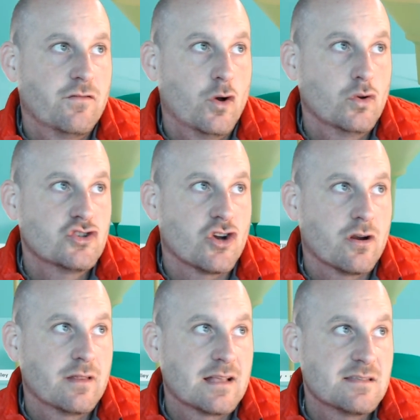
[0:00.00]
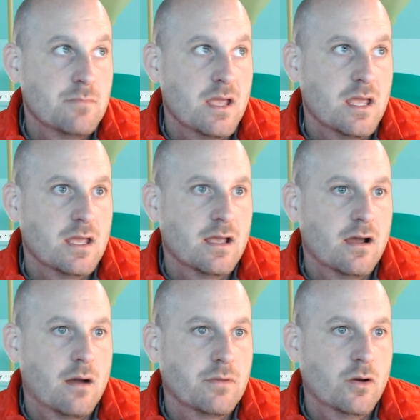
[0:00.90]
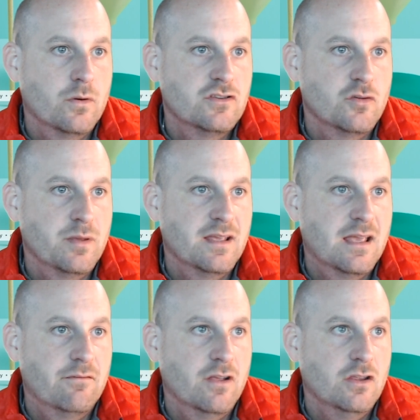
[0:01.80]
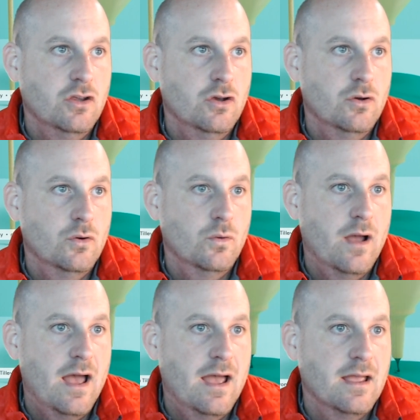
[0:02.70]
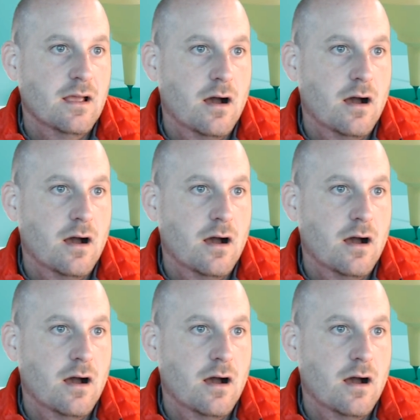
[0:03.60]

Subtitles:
Volger, that's me, I'm going to be giving you a,